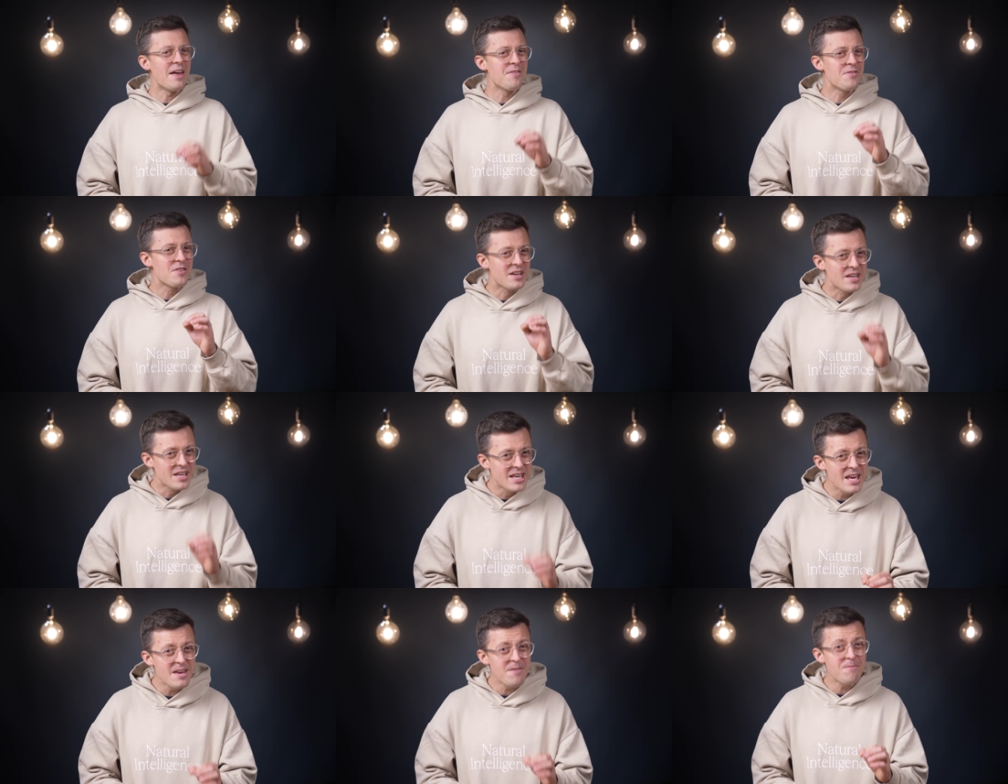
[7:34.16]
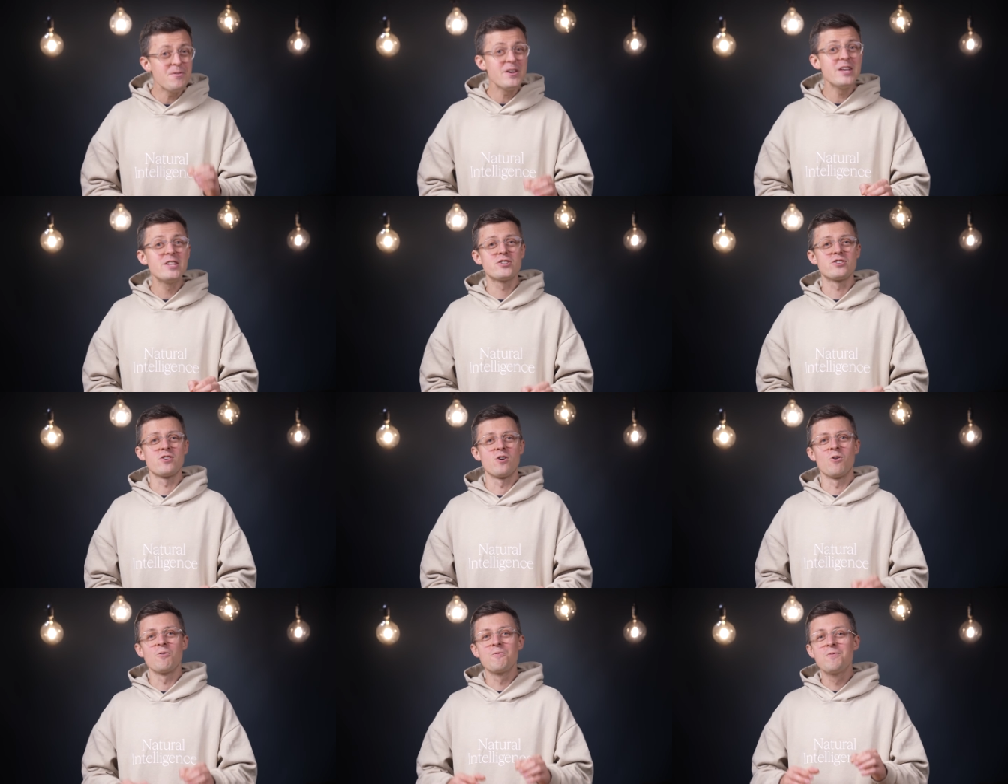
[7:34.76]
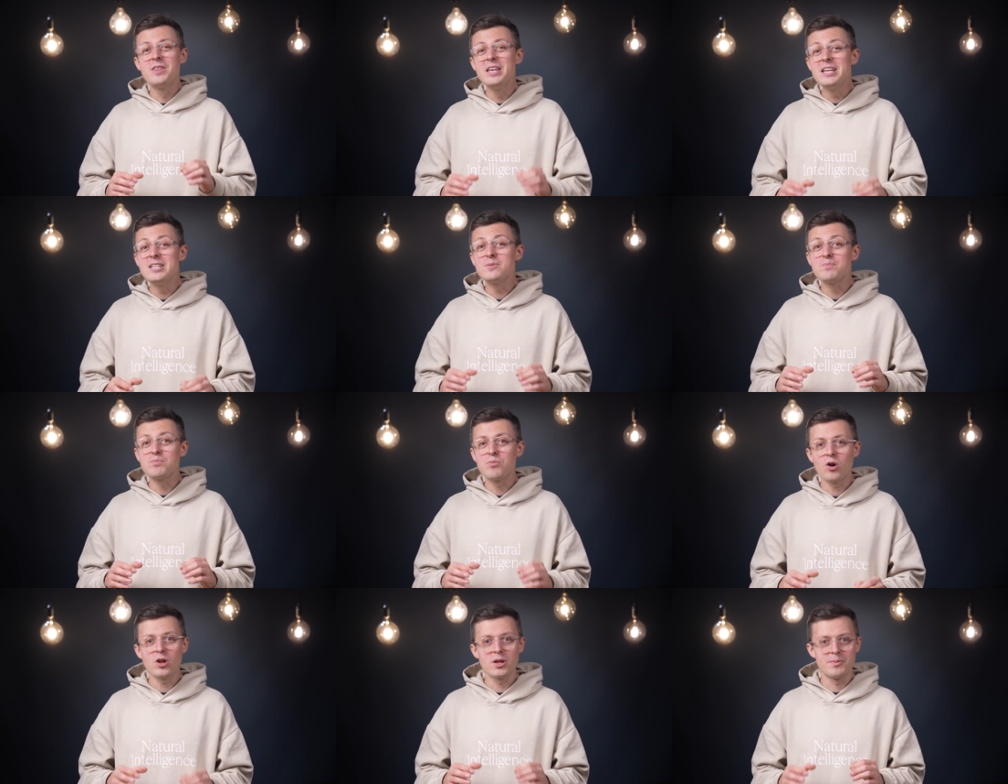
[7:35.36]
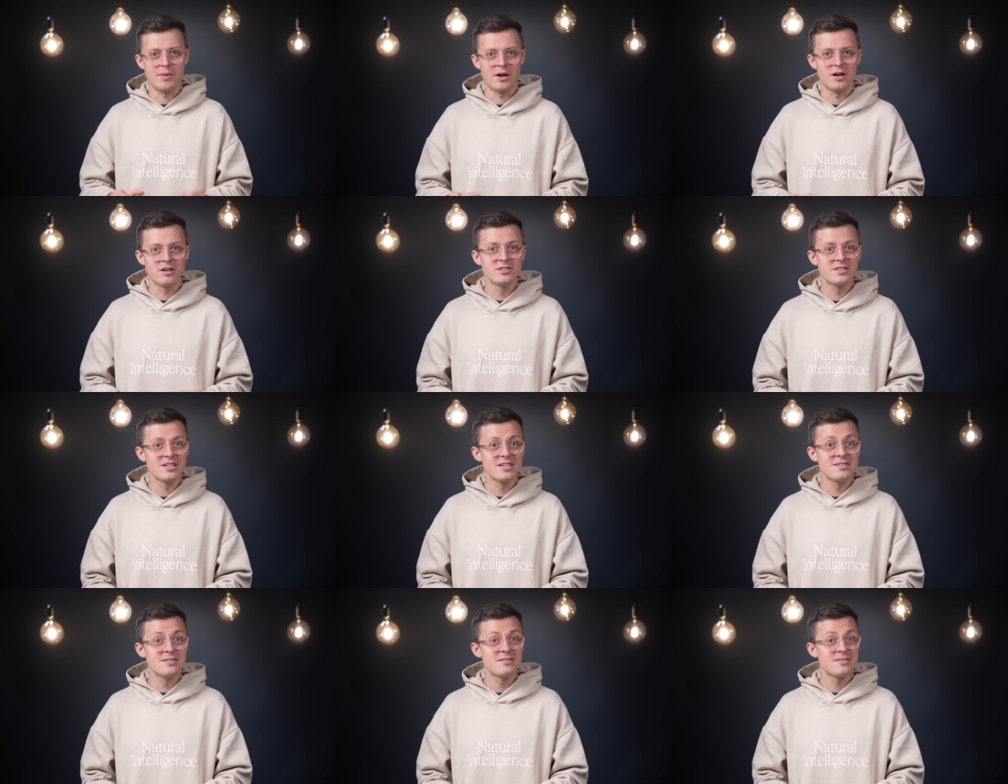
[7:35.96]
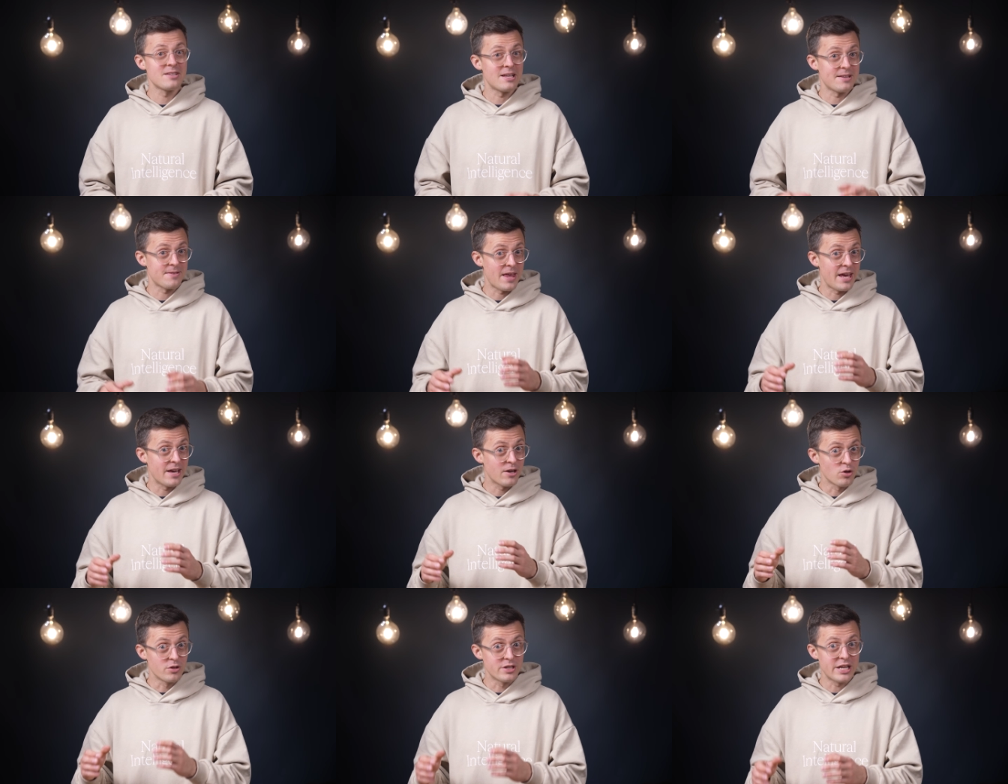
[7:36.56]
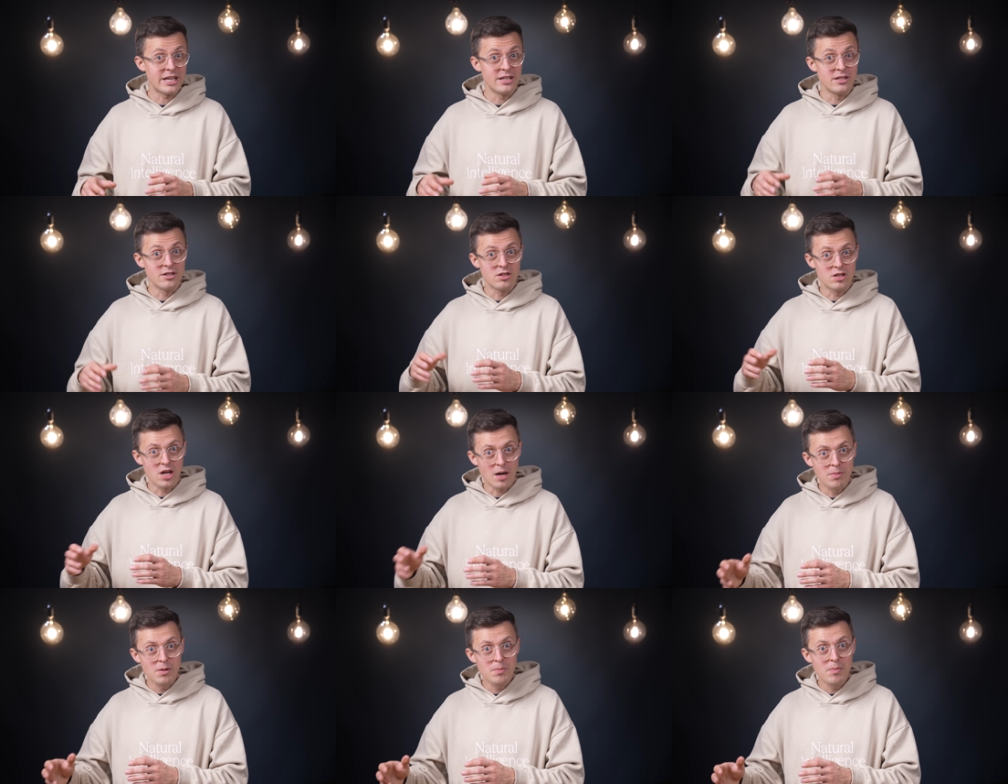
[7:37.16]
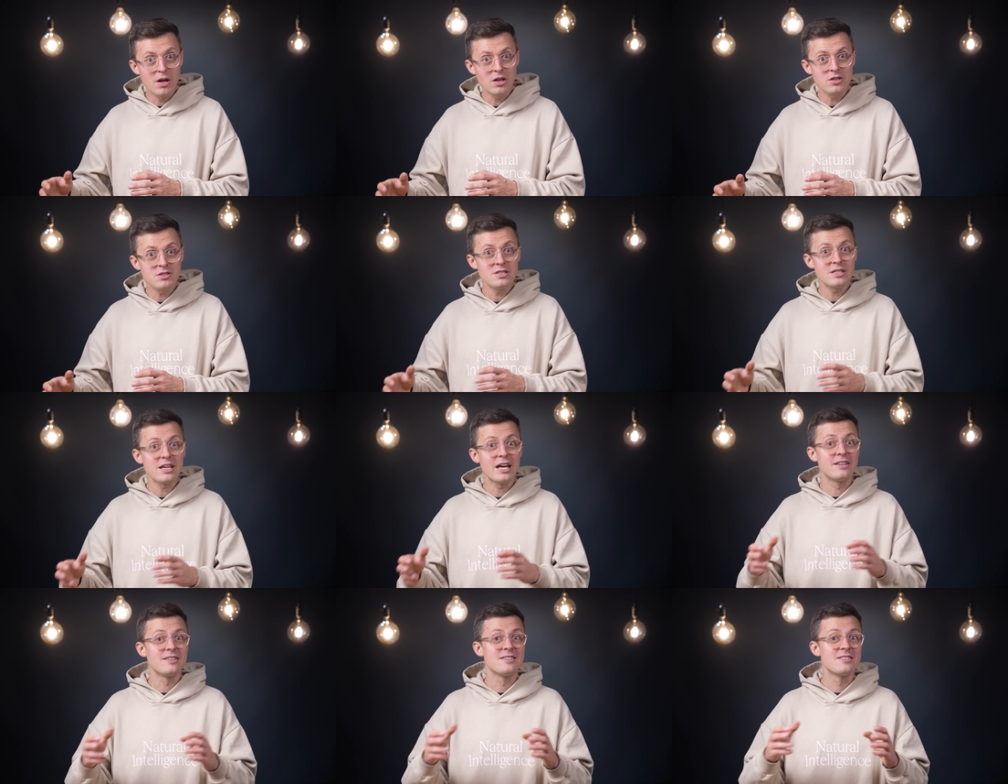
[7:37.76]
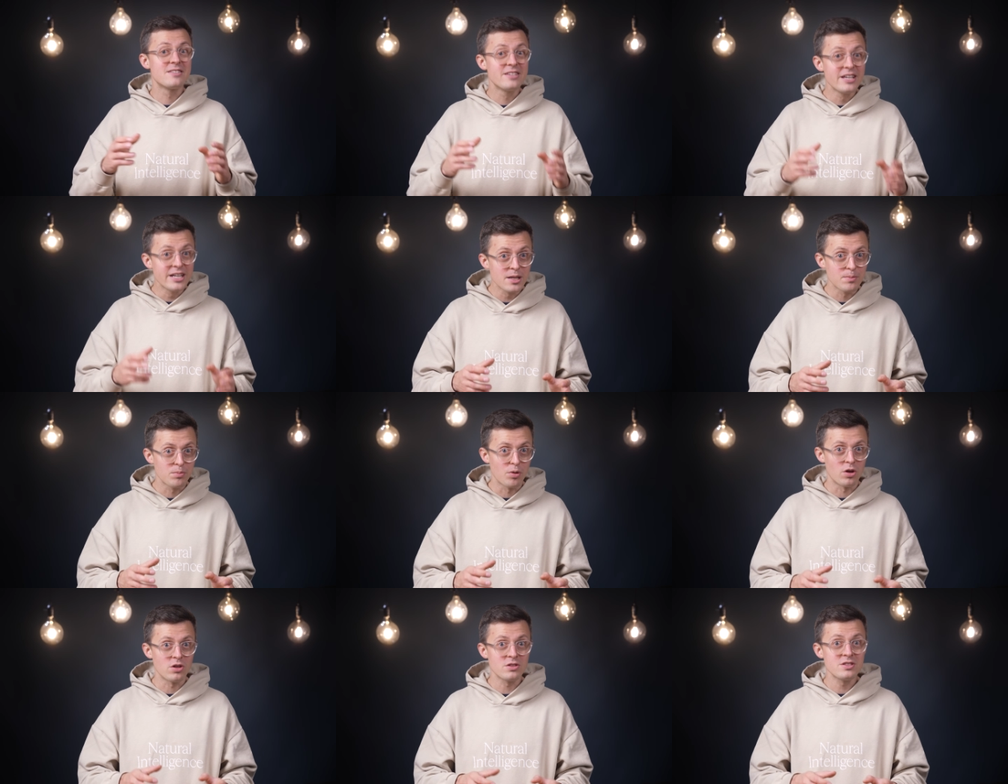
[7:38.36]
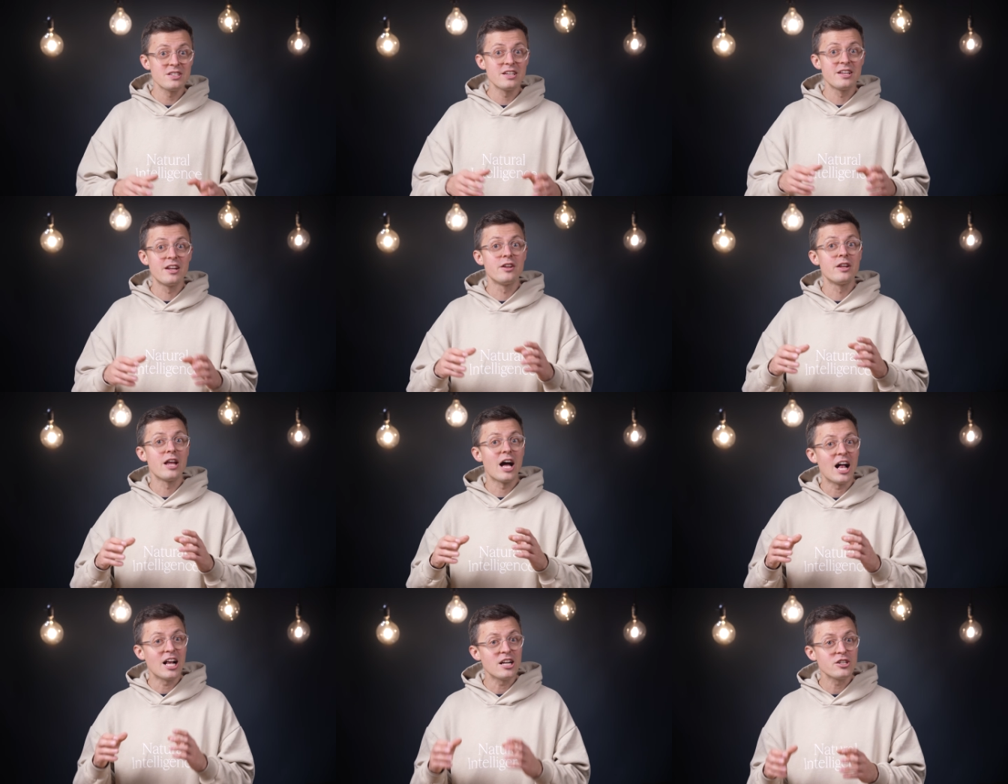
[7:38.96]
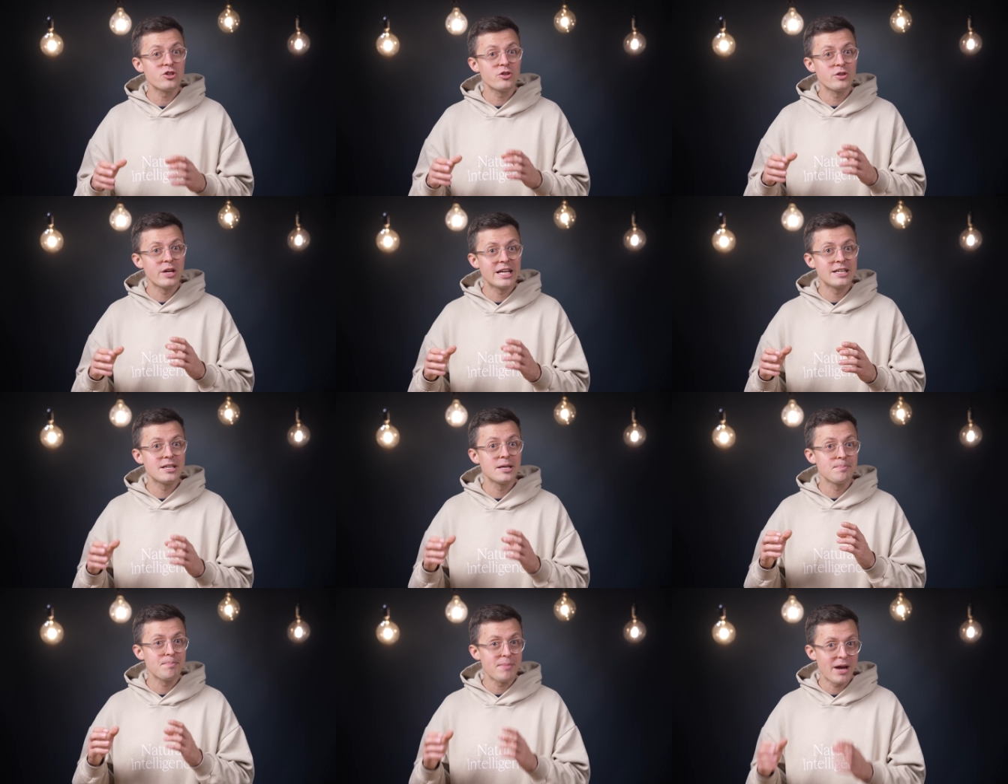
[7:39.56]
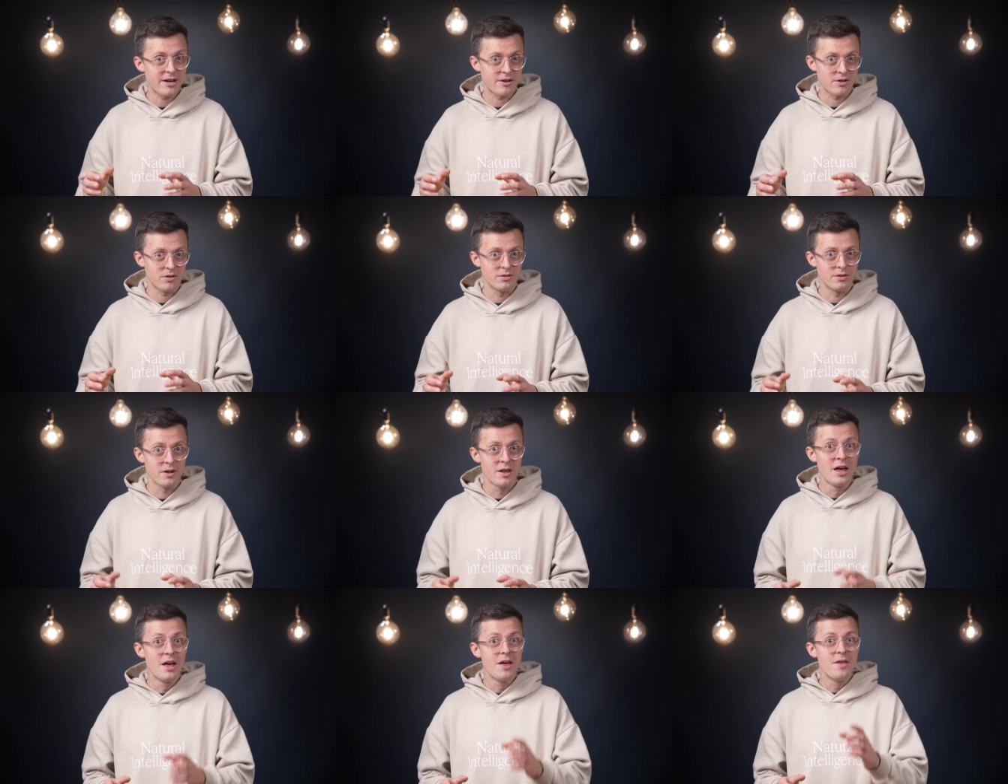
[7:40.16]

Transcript: And the key feature of these polymers is that they contain double bonds and single bonds in an alternating pattern.